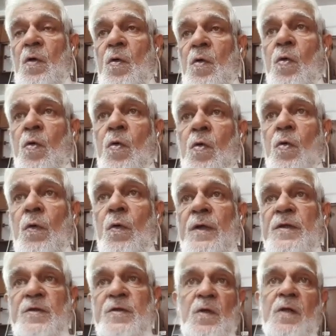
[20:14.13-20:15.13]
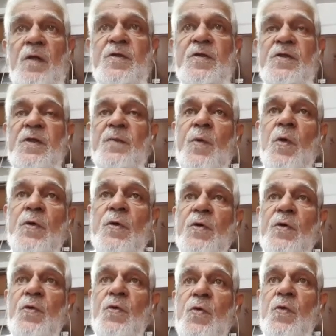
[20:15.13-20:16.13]
who is not
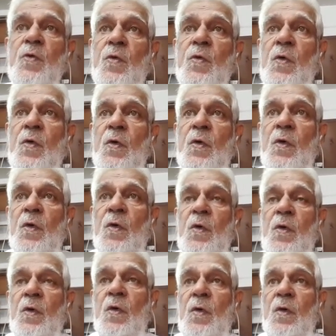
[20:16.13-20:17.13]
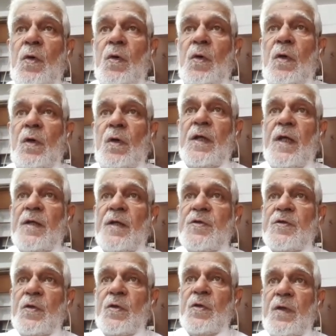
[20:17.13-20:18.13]
supporting you
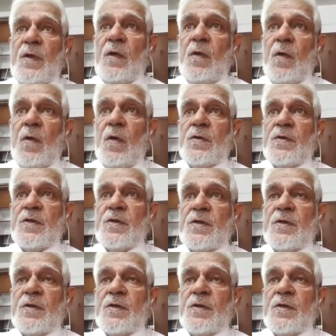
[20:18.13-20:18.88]
against your in-laws.